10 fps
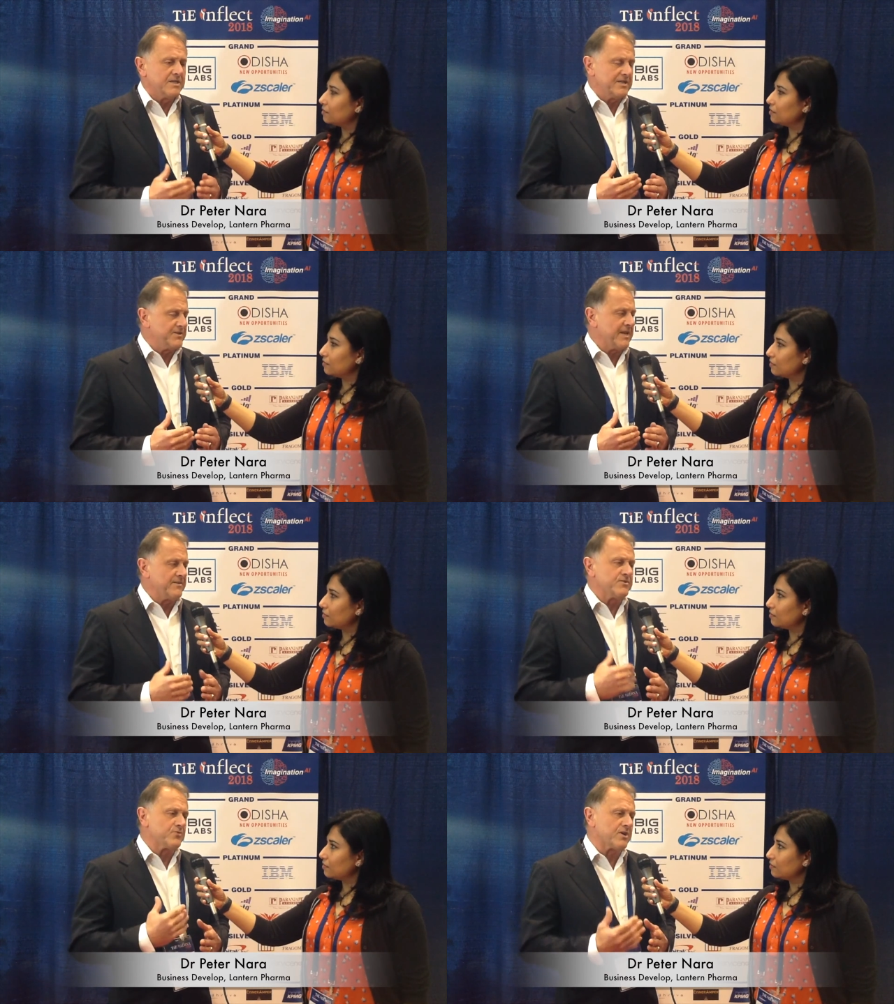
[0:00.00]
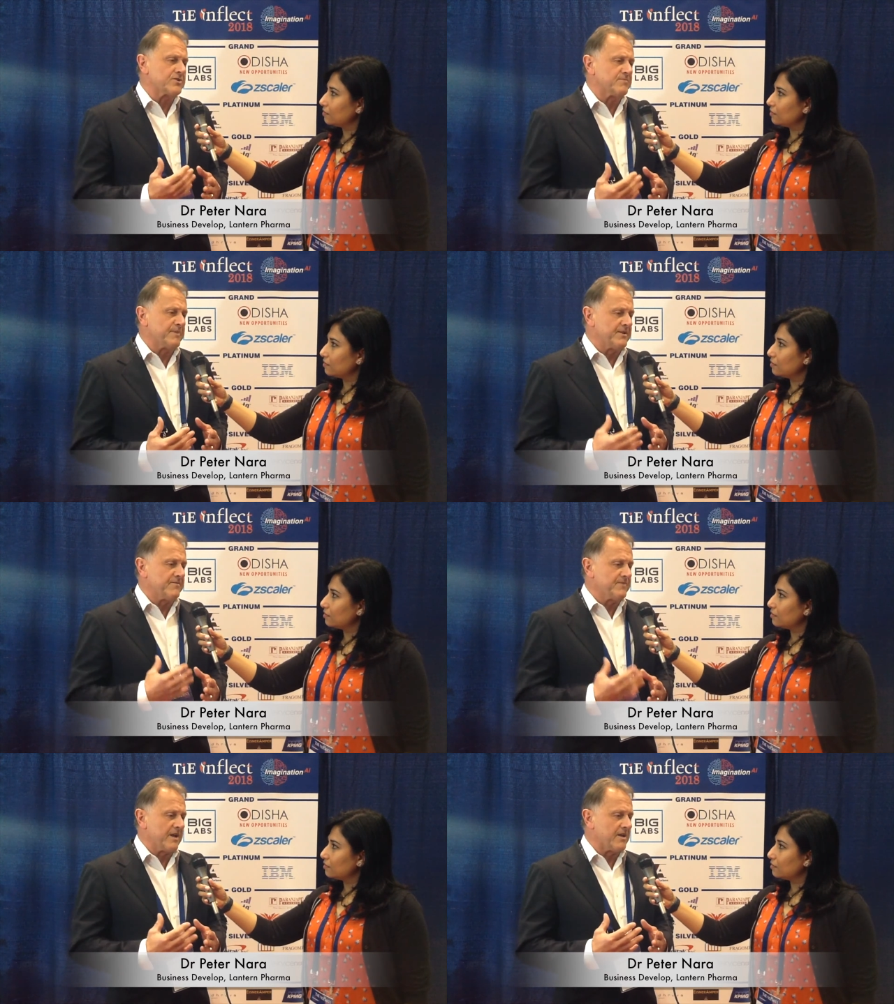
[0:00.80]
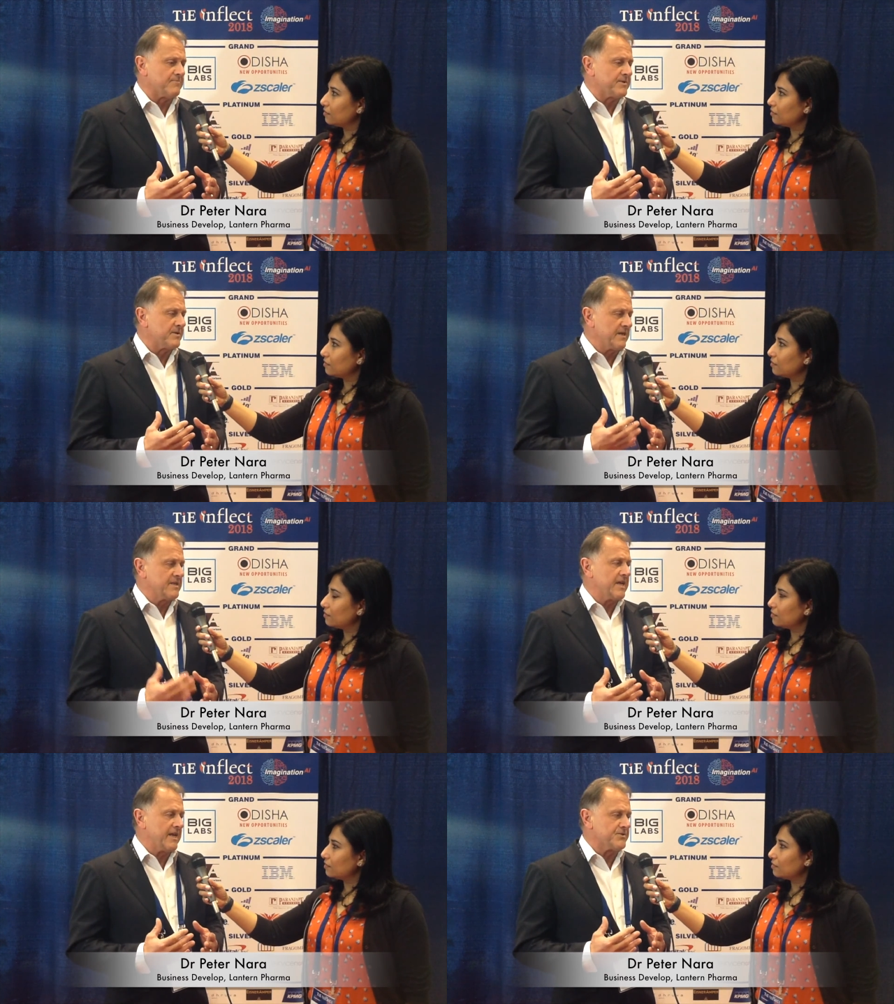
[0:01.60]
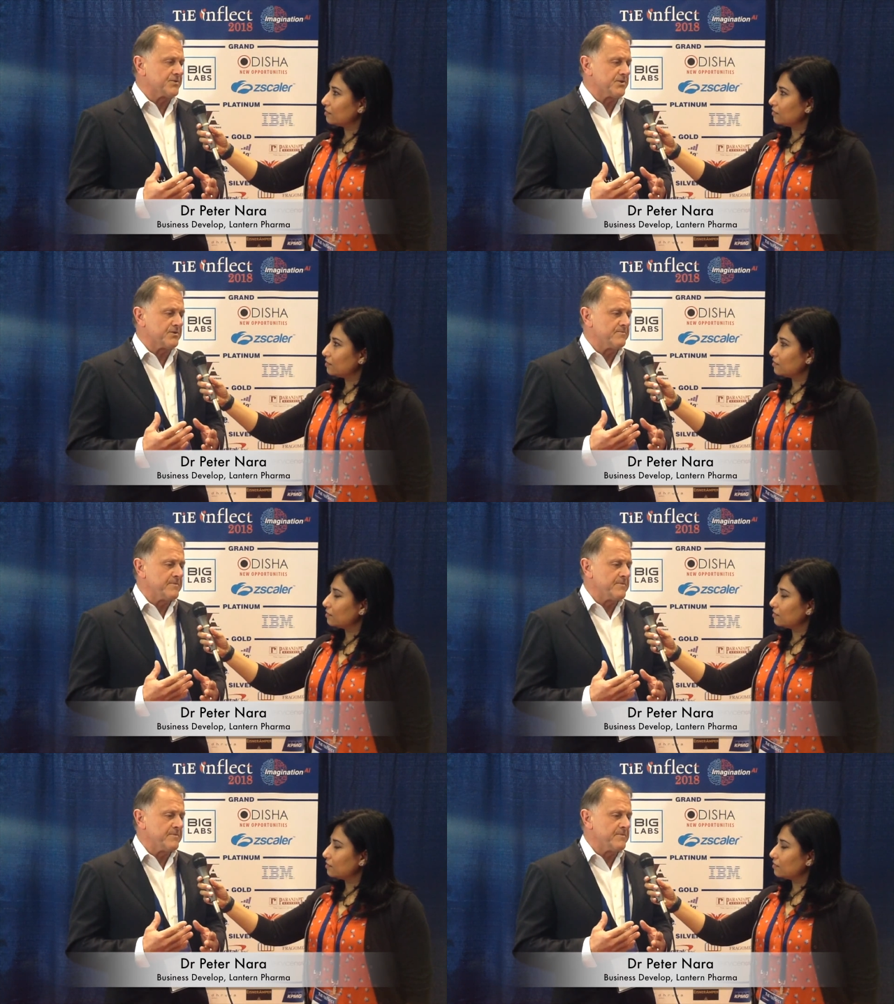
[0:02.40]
Speaker 1: in that drugs have been developed in cancer